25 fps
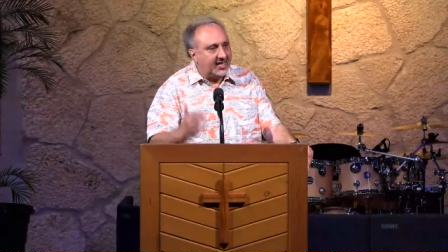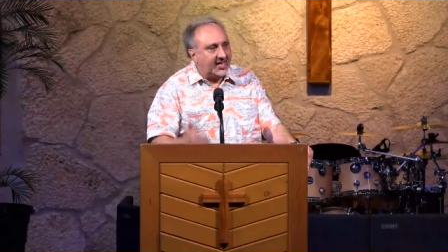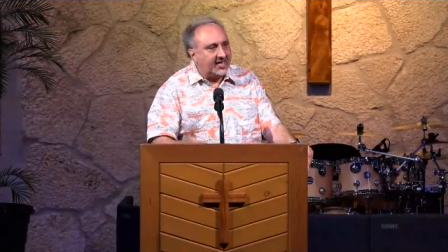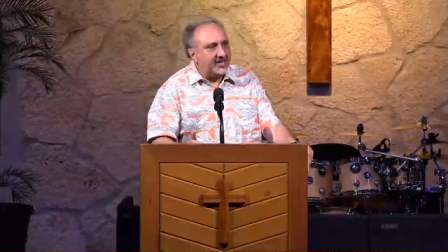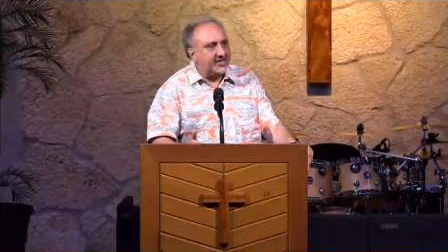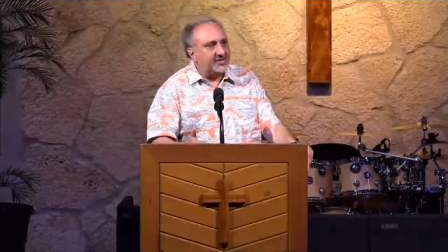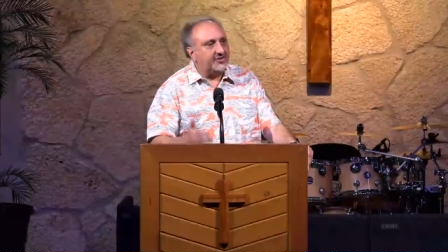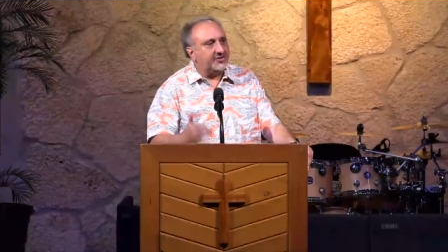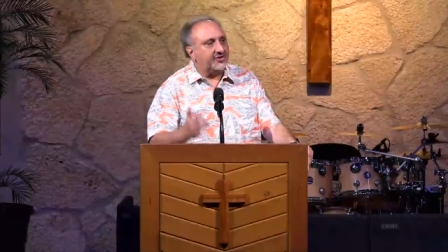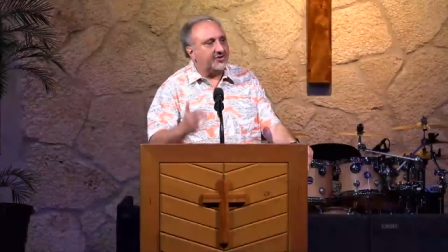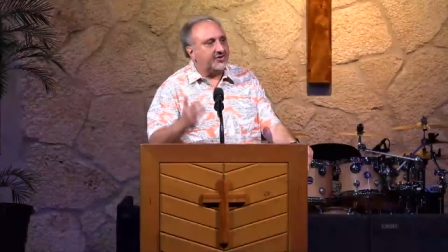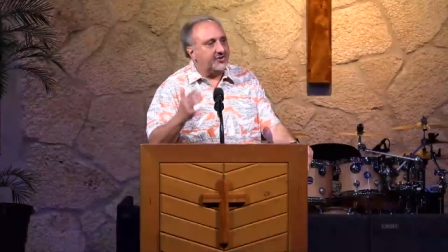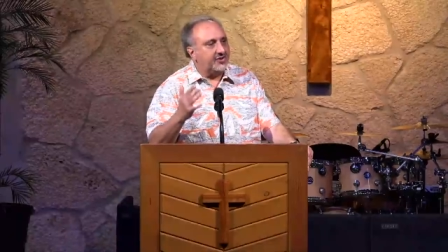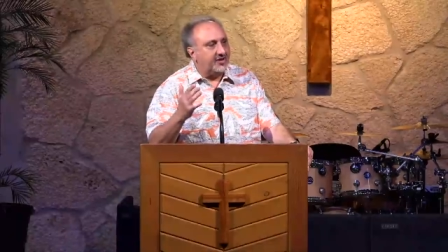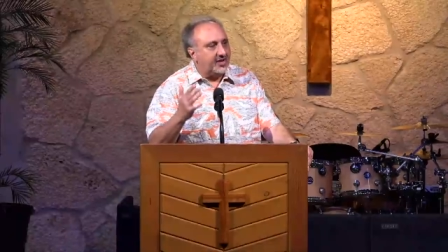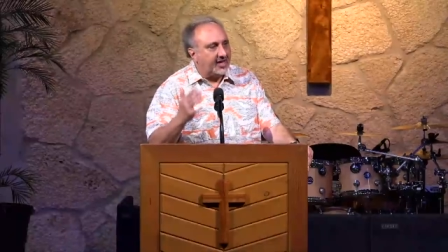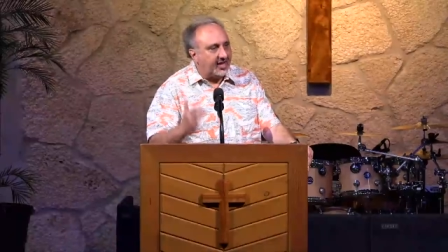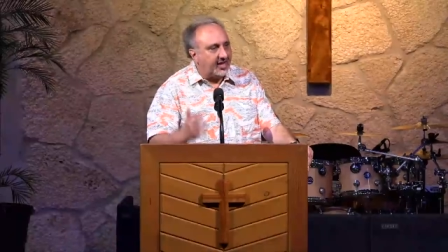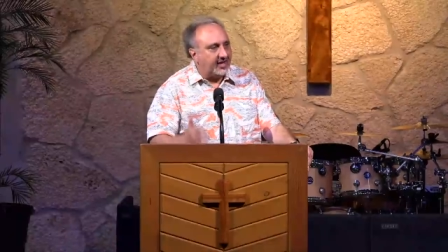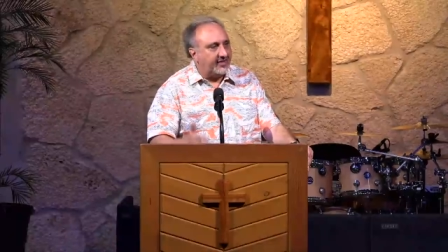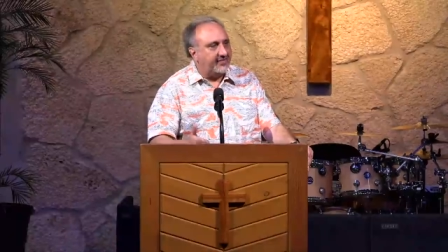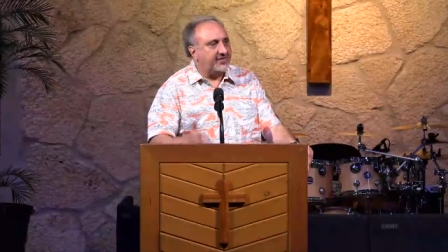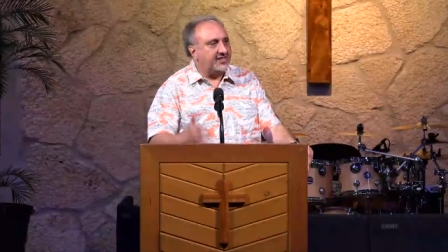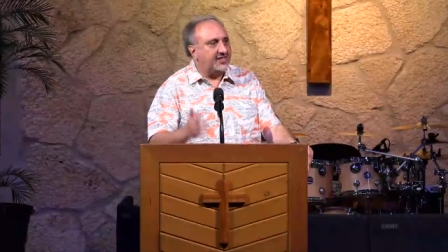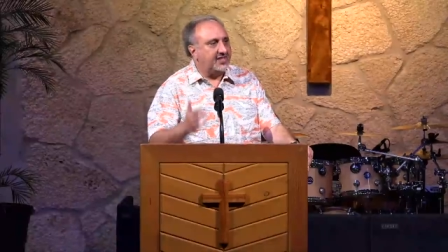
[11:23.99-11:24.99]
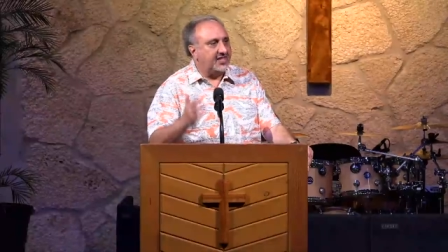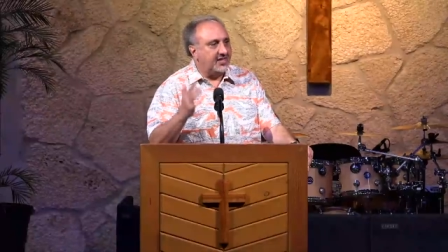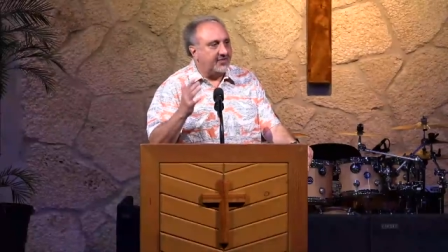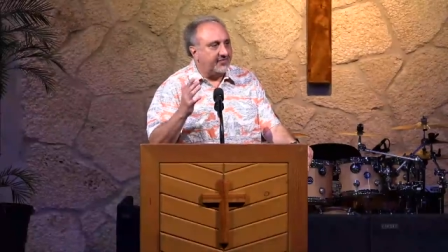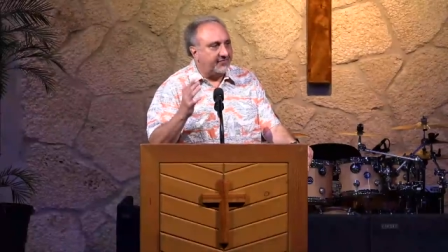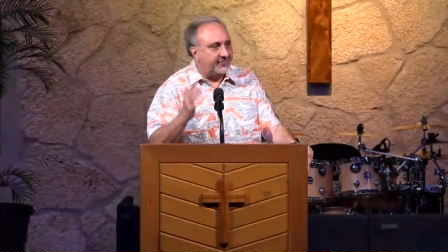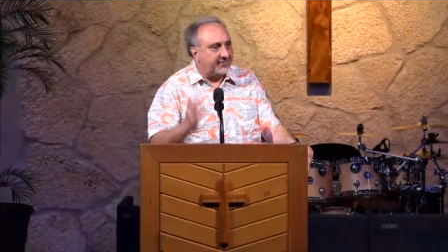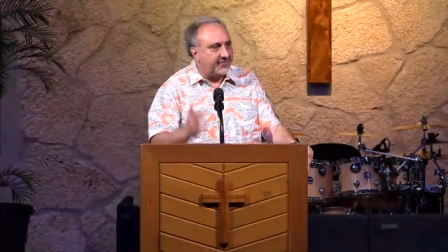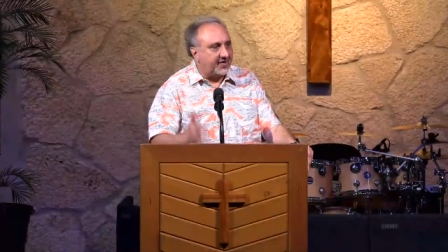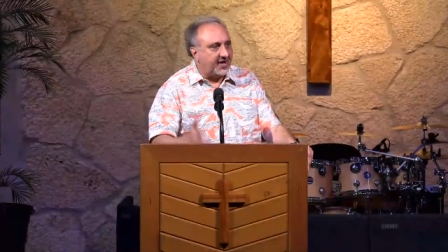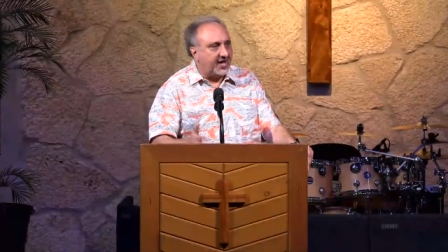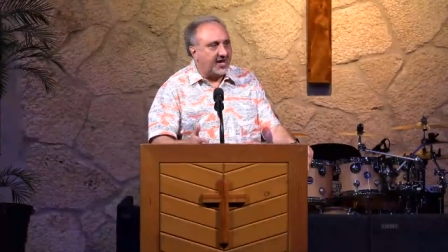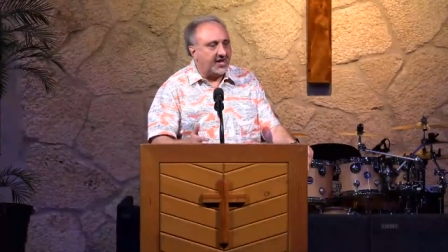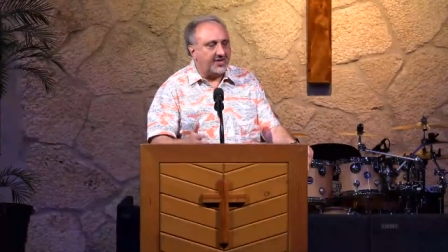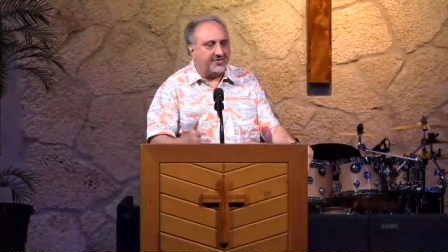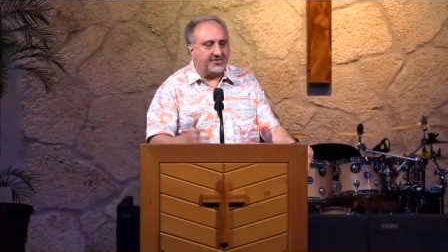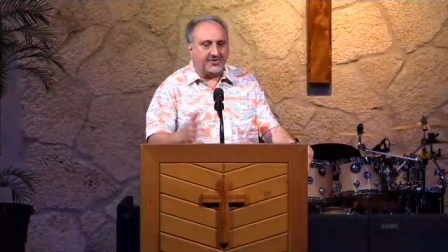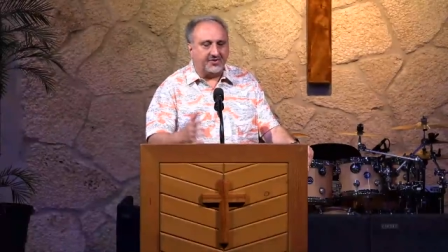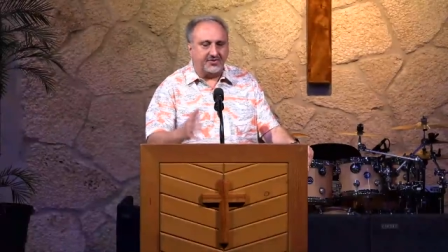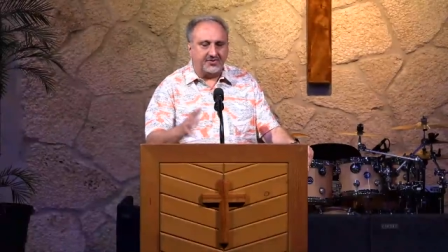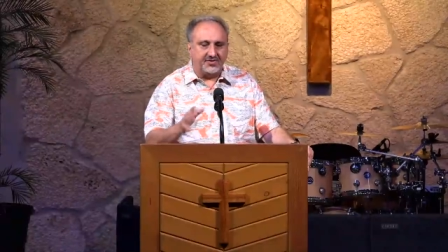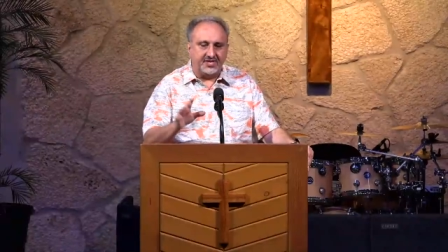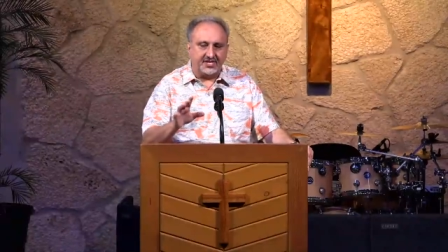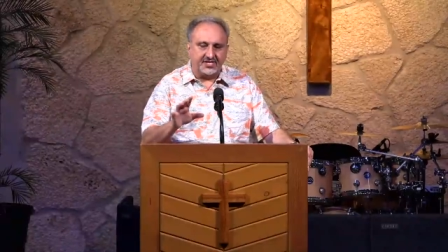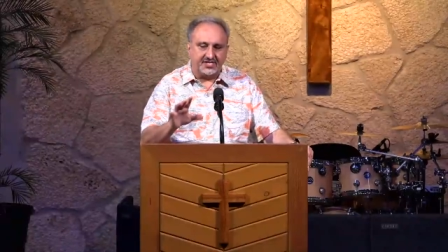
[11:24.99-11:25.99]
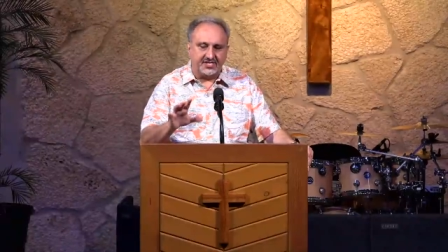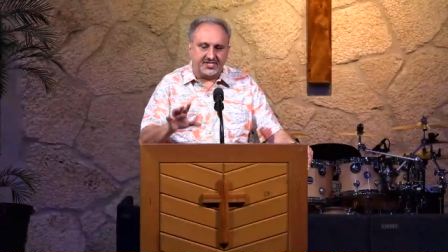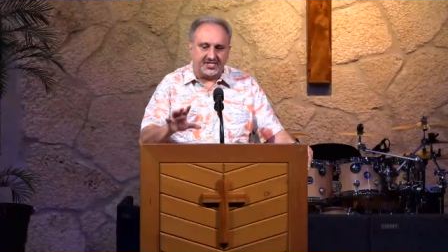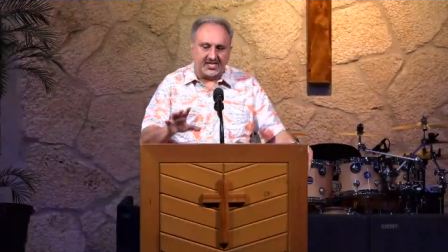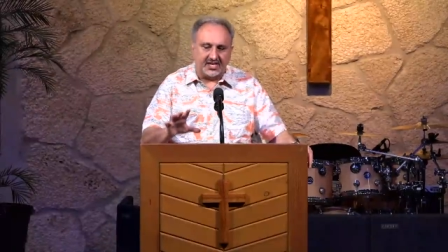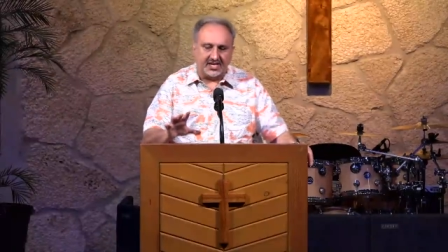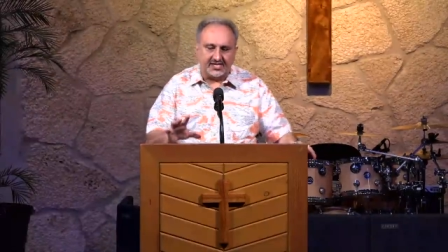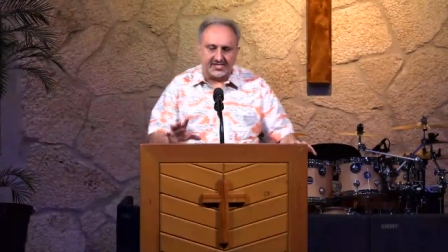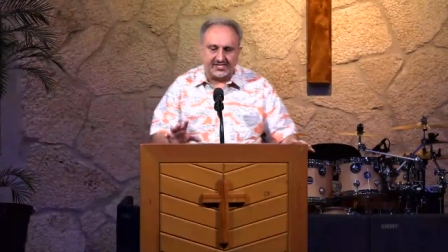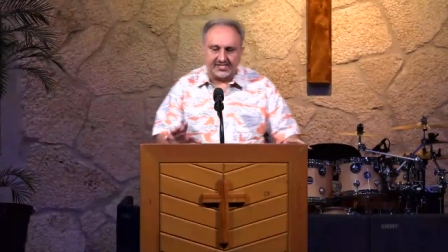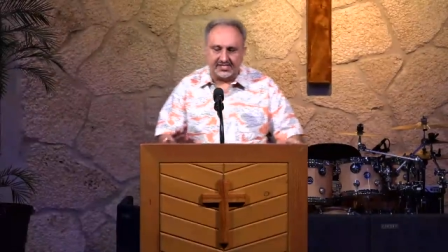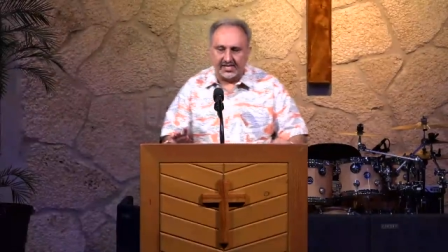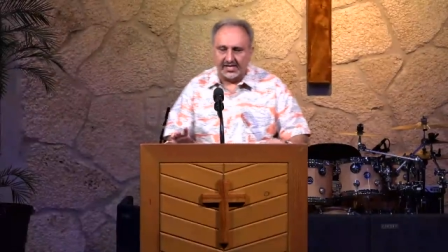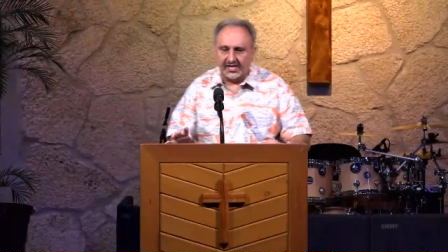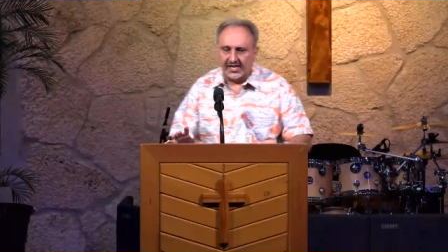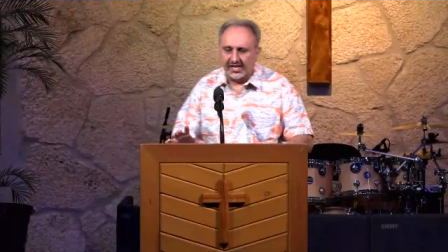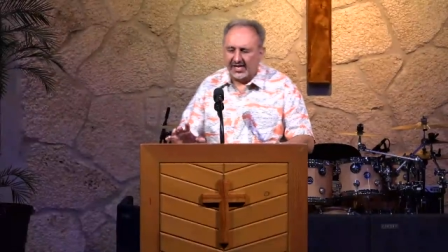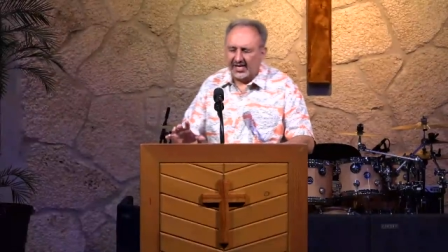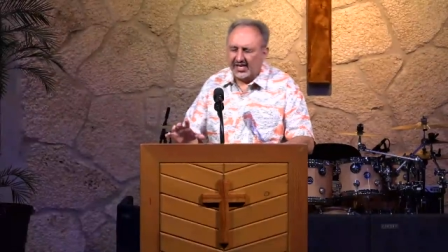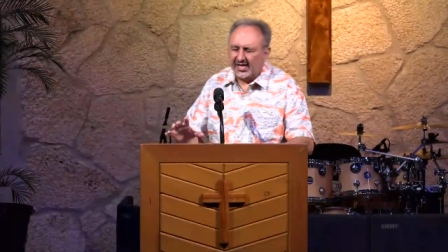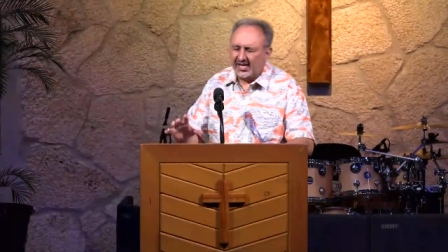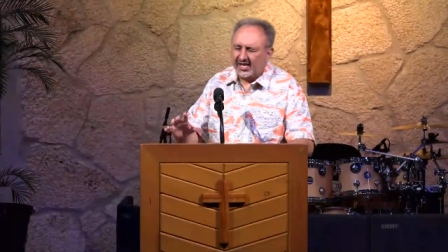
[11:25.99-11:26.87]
tender Heavenly Father that says,